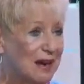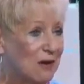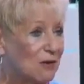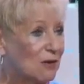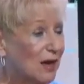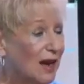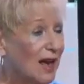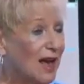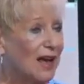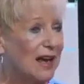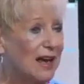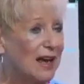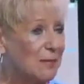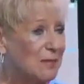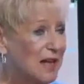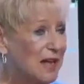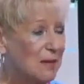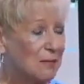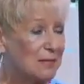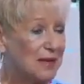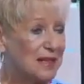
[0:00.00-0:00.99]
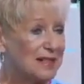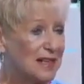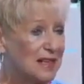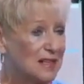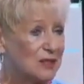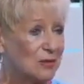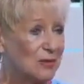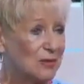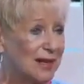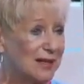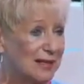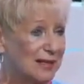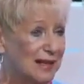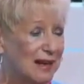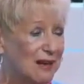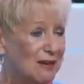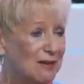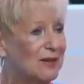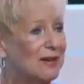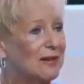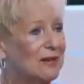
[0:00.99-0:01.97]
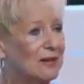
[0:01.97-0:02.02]
or hi, I'm not at my desk right
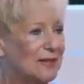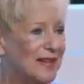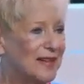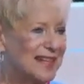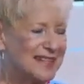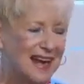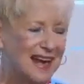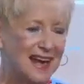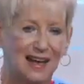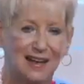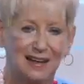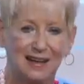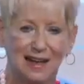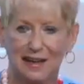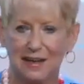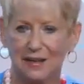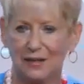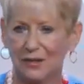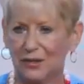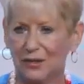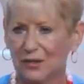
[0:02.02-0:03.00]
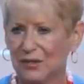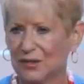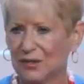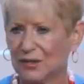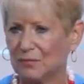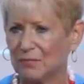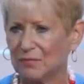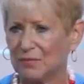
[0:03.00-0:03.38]
now. Well, that's a hot lot of news.